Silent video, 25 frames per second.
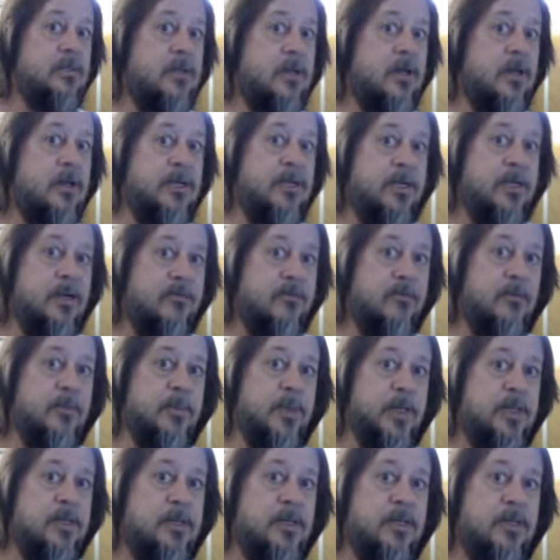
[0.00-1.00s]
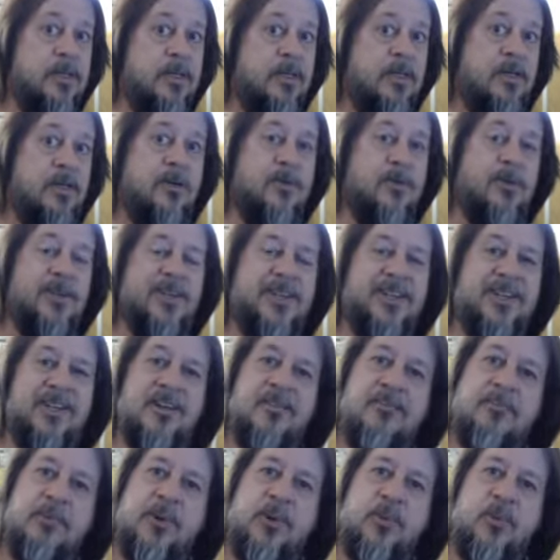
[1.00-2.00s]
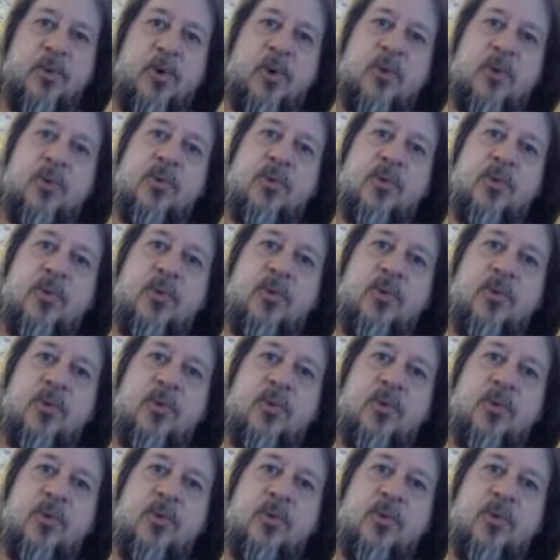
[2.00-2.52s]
on government when the government won't